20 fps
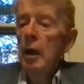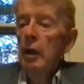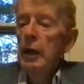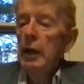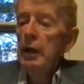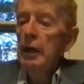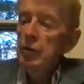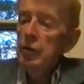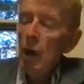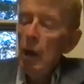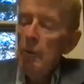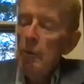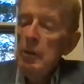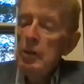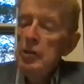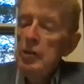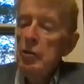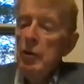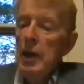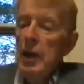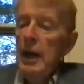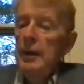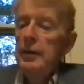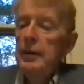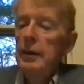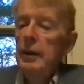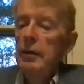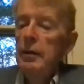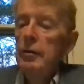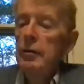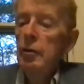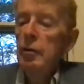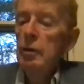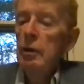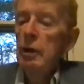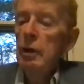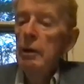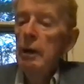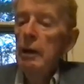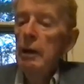Okay, so much of that. So
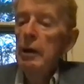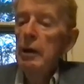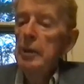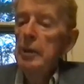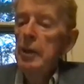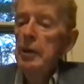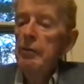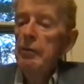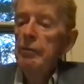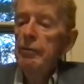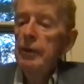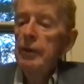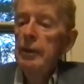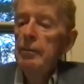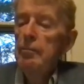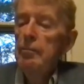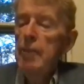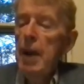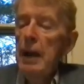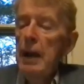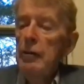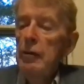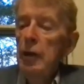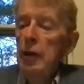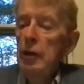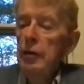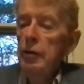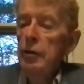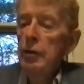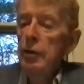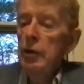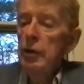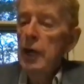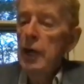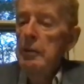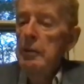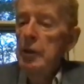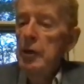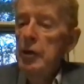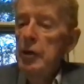a little bit of background to the
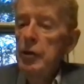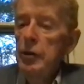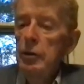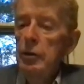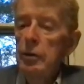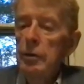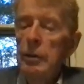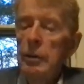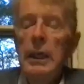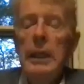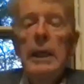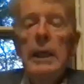climate issue.